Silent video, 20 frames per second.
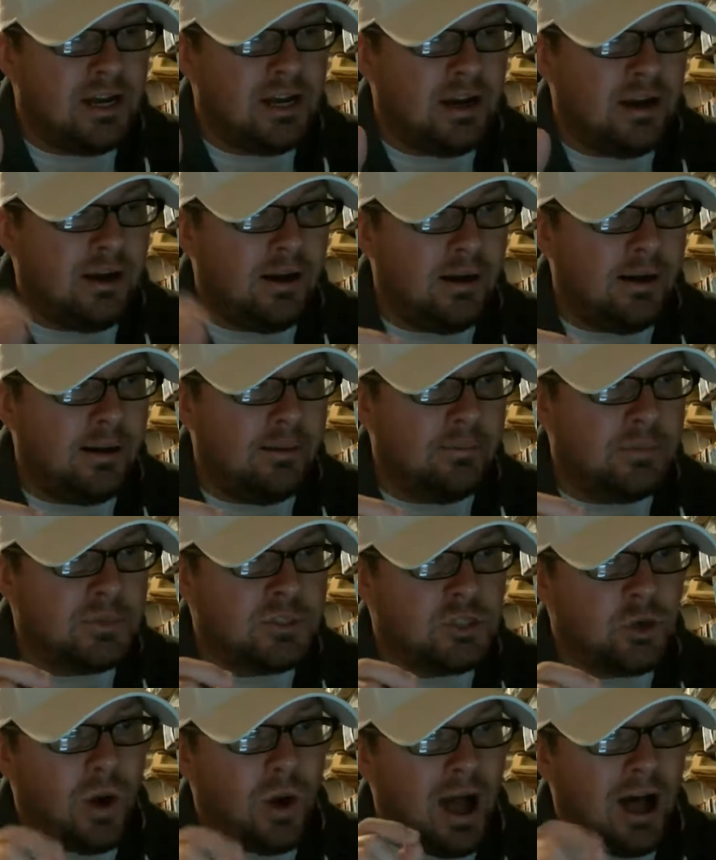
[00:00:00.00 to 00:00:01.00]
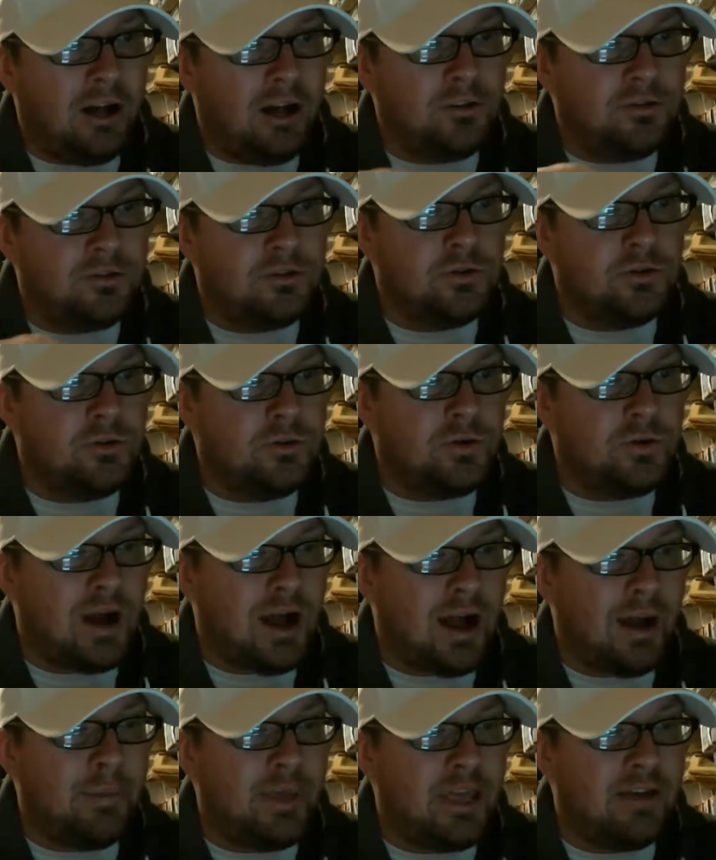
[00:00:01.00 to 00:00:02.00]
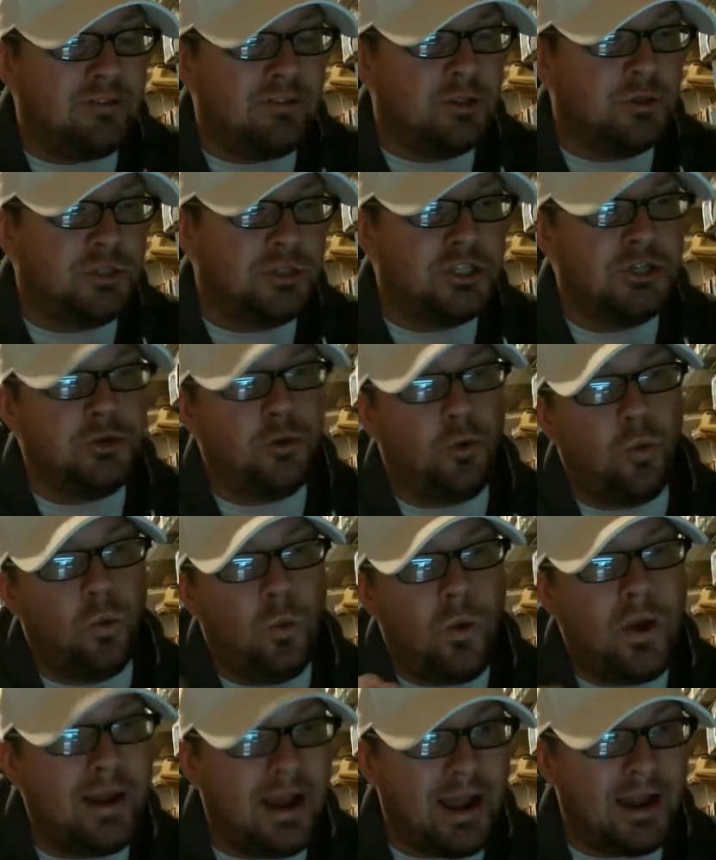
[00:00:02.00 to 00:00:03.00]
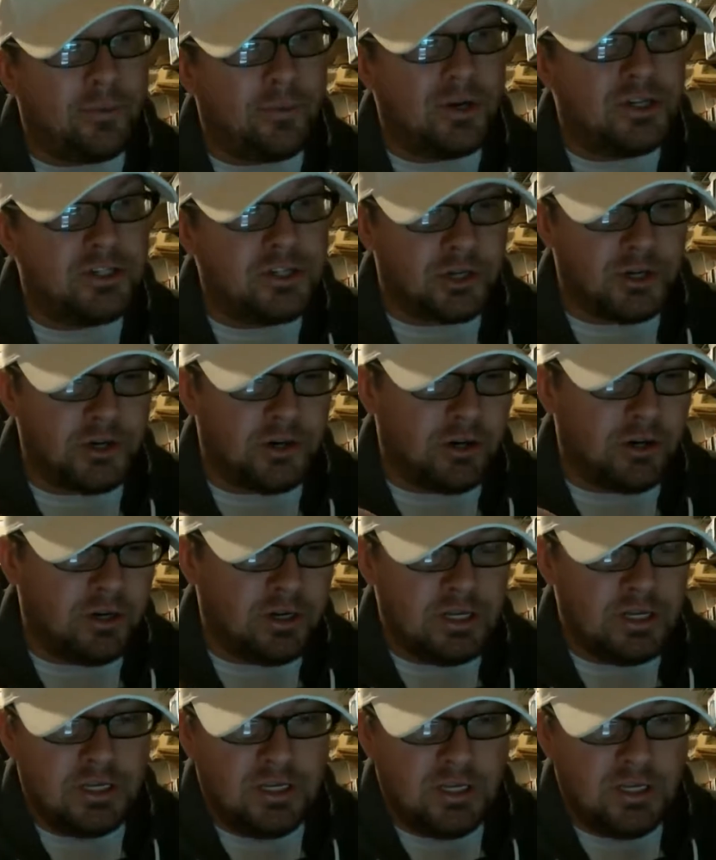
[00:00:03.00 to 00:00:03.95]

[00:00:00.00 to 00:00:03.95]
So I'll do Hobby Evolution when I return.